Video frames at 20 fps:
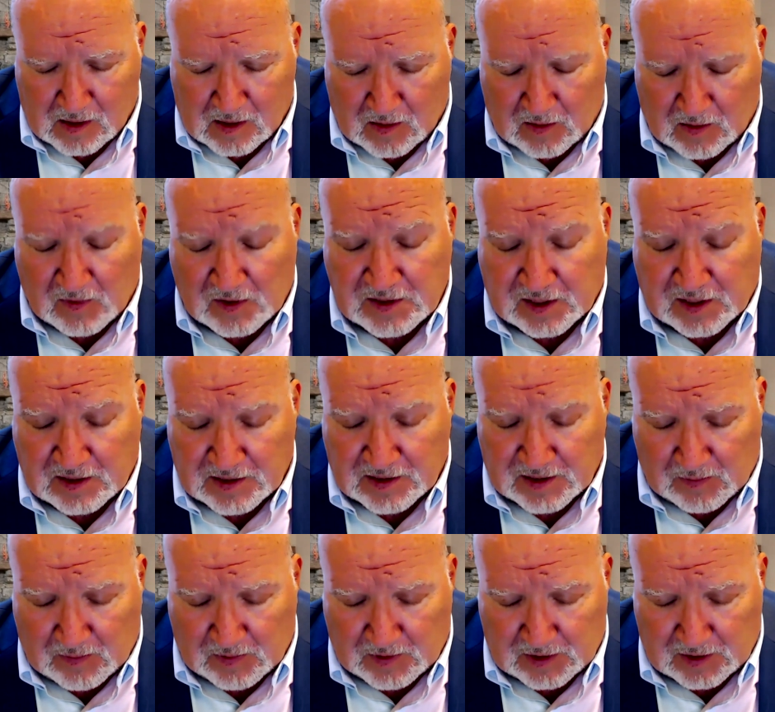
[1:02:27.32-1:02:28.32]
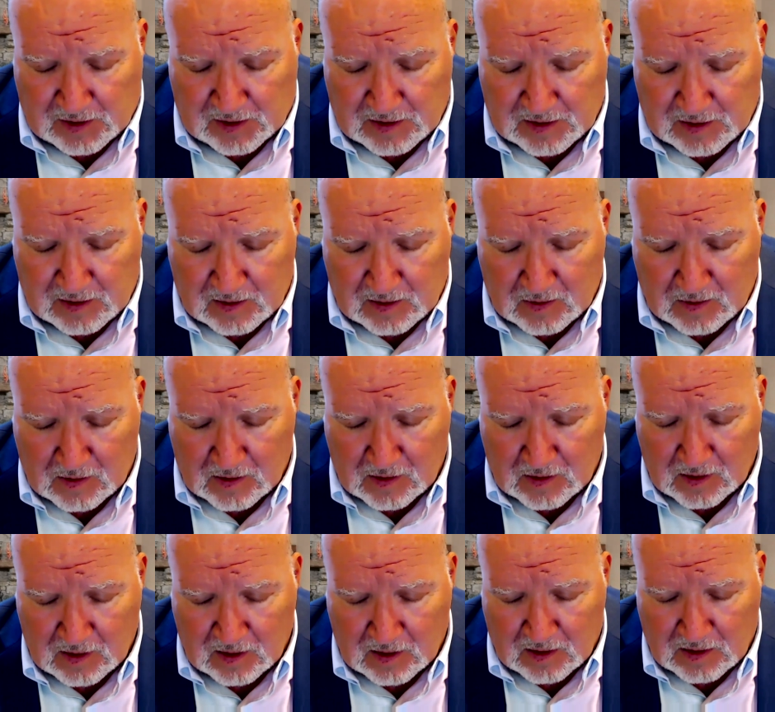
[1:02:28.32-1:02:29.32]
and misconceptions,
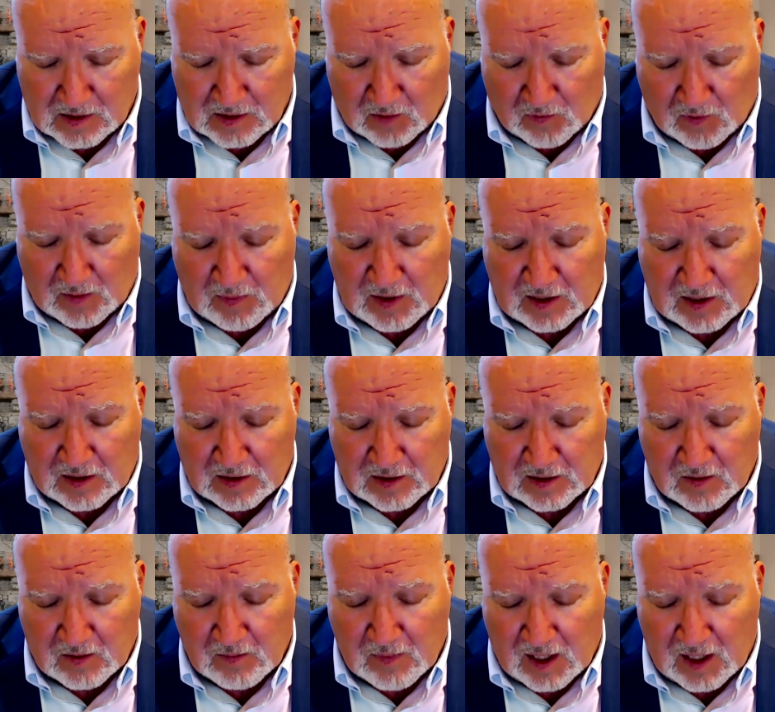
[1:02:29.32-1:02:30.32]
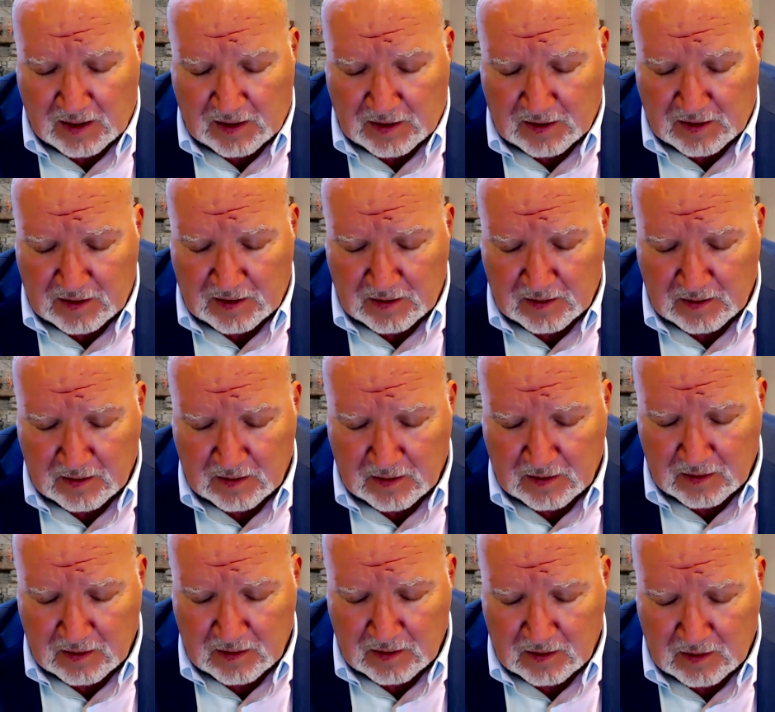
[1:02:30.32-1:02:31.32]
that we be clear-minded,
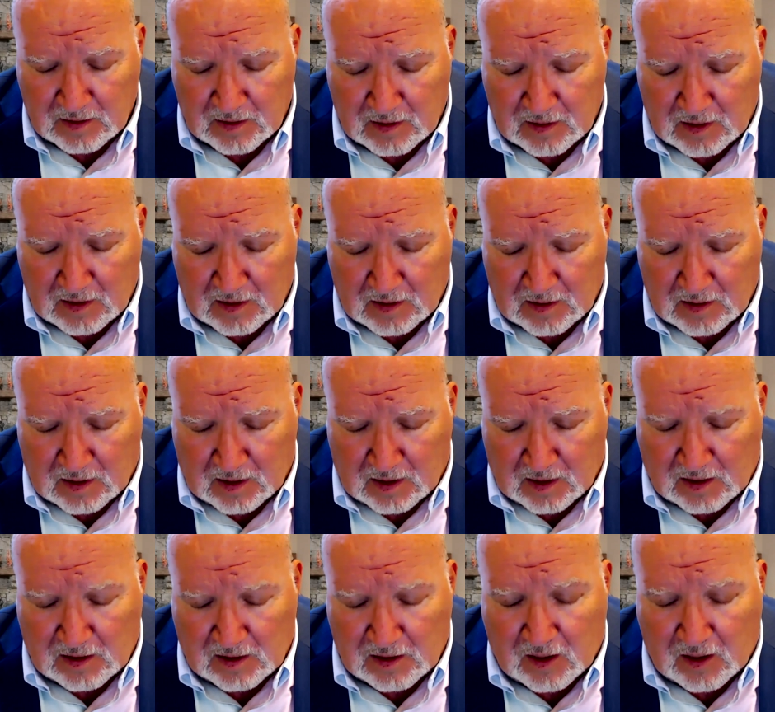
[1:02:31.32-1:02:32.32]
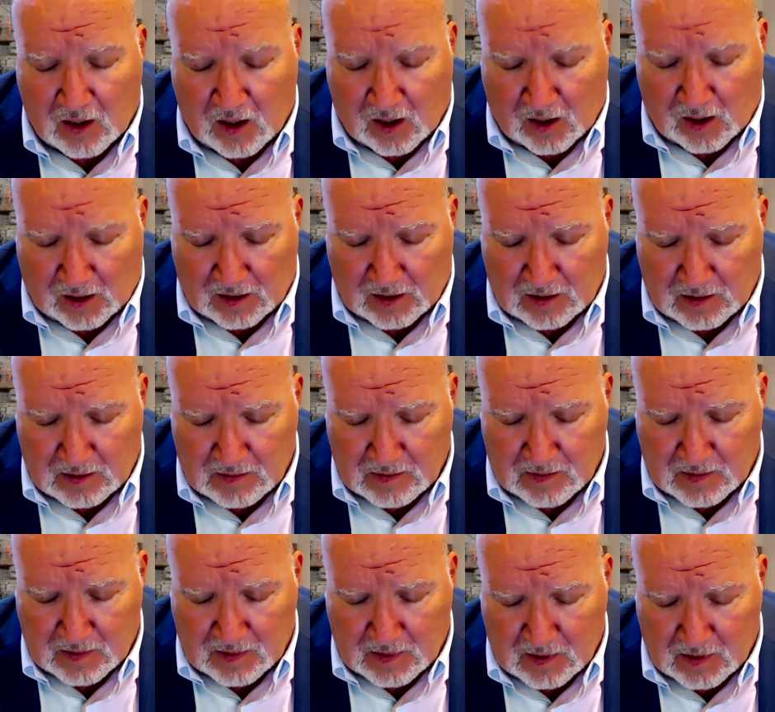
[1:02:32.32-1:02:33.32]
clear-hearted
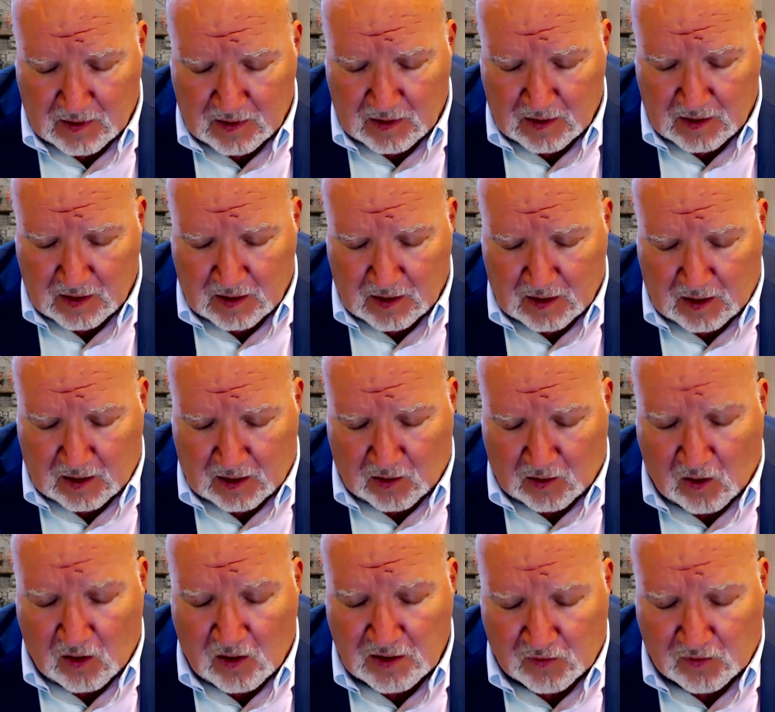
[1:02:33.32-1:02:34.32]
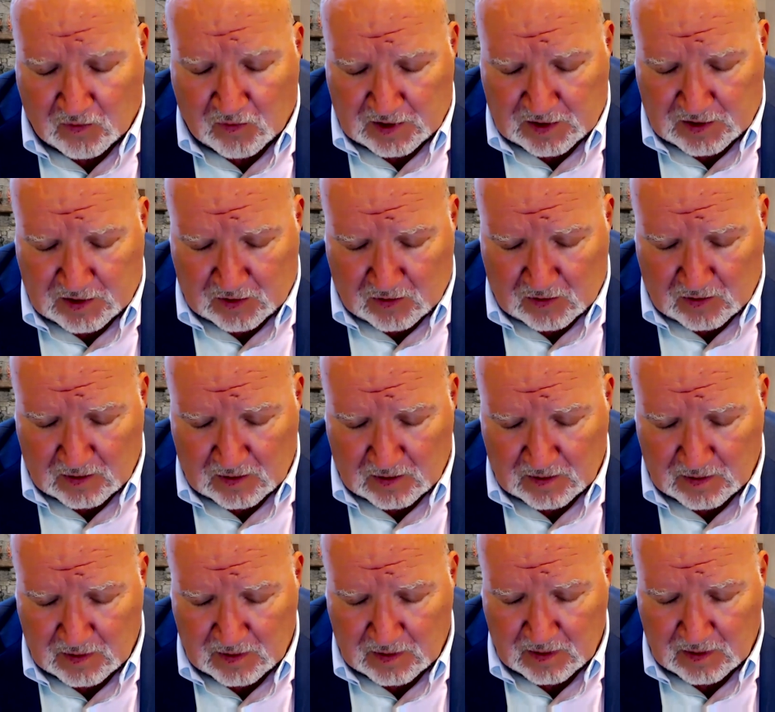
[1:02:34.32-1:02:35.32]
in all that we do,
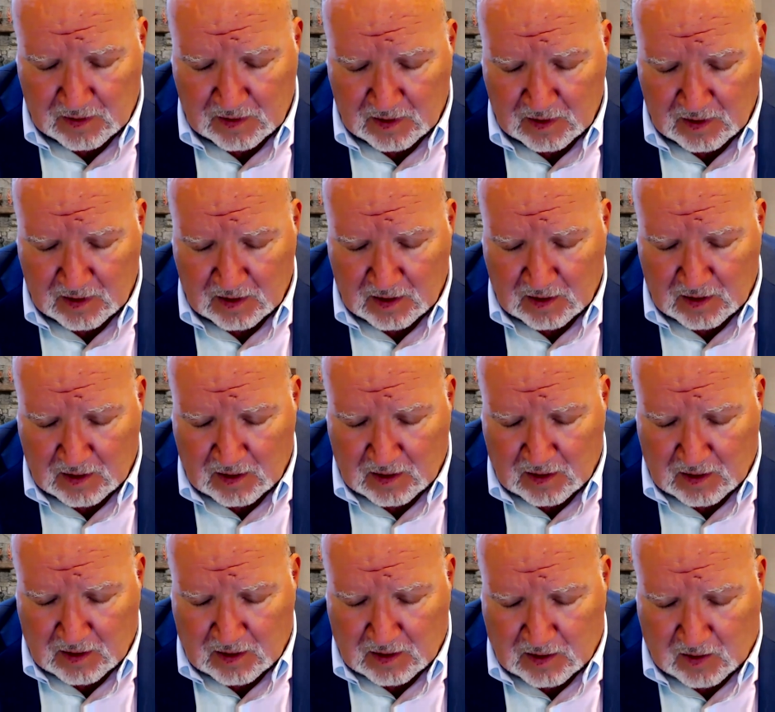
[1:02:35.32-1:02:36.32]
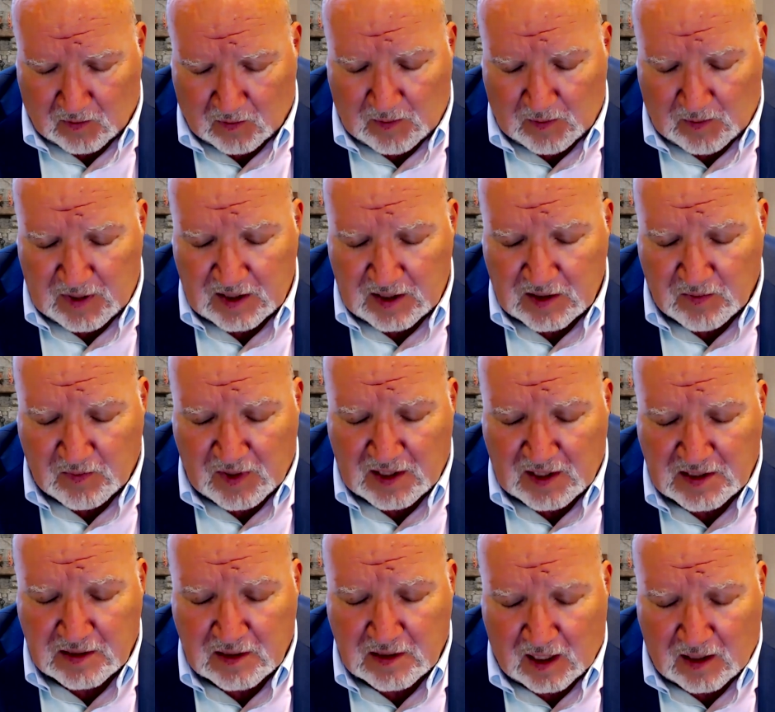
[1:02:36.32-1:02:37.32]
that we be the
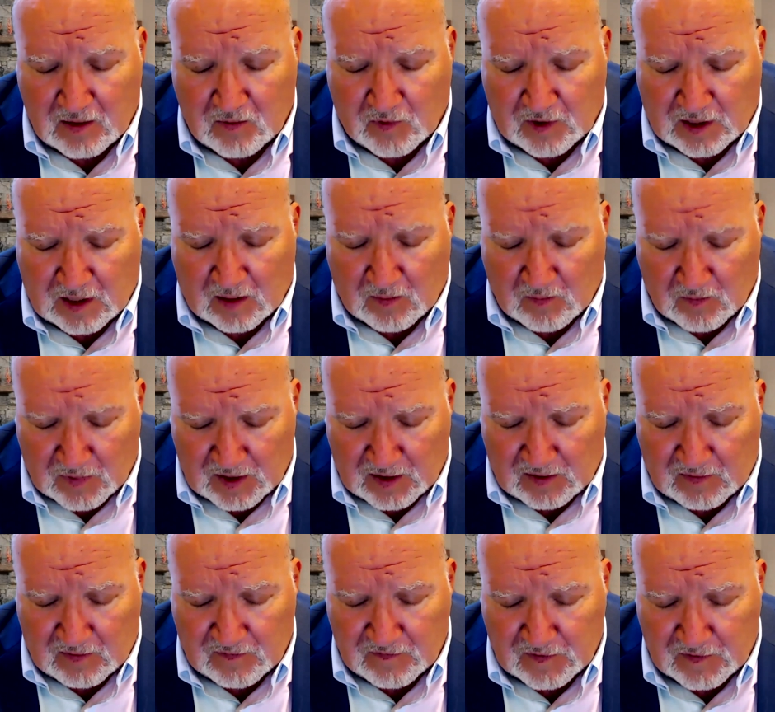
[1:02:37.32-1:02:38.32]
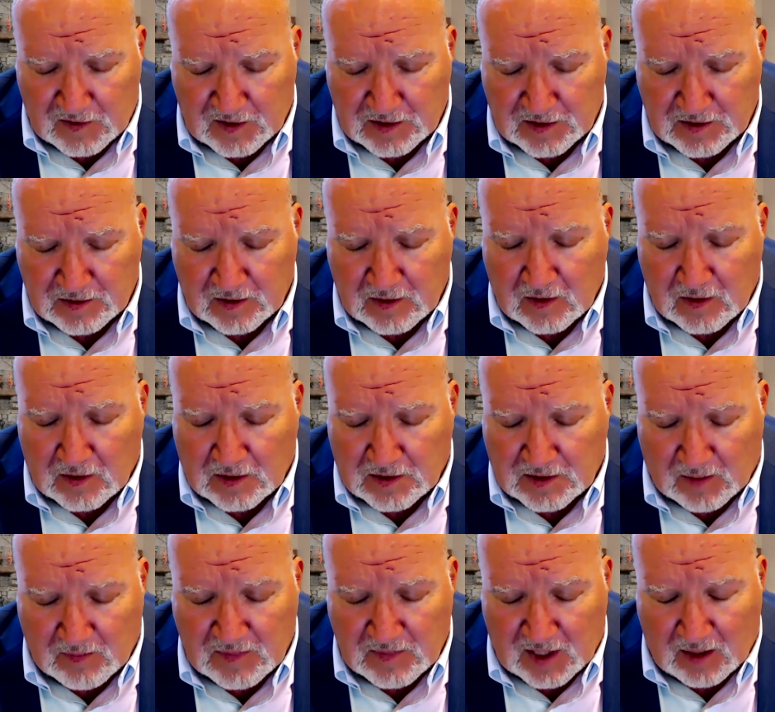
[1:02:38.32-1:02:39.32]
best light we can be for this
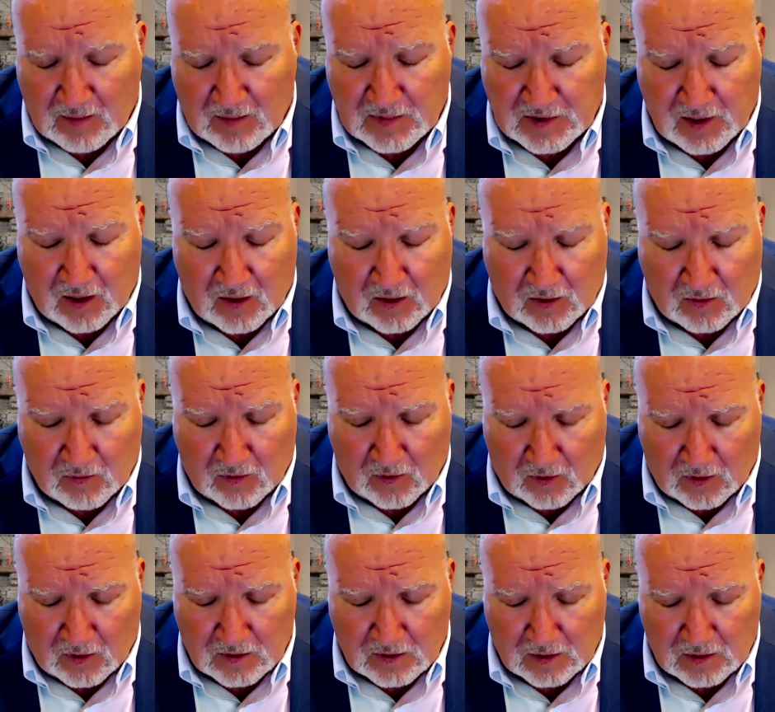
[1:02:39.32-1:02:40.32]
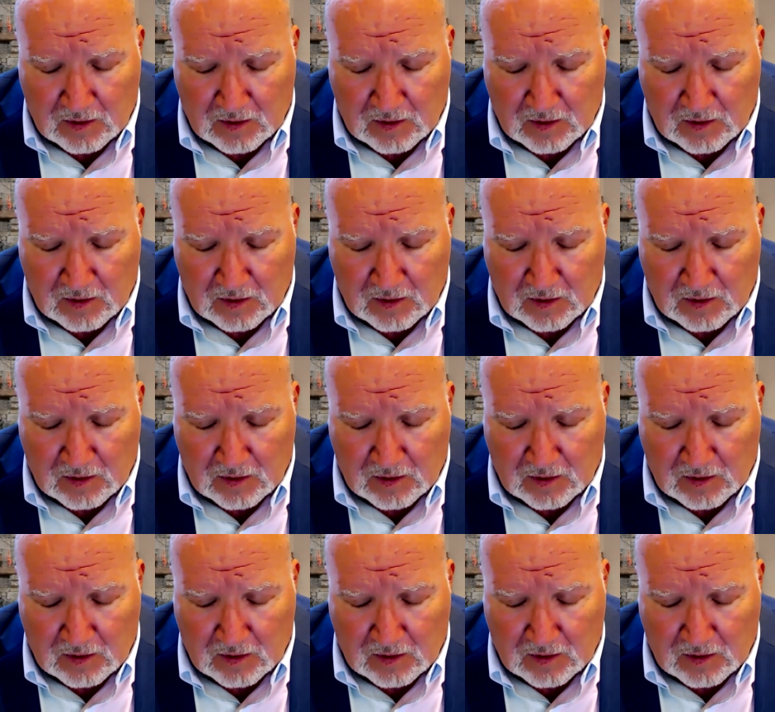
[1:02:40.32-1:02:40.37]
sometimes dark world,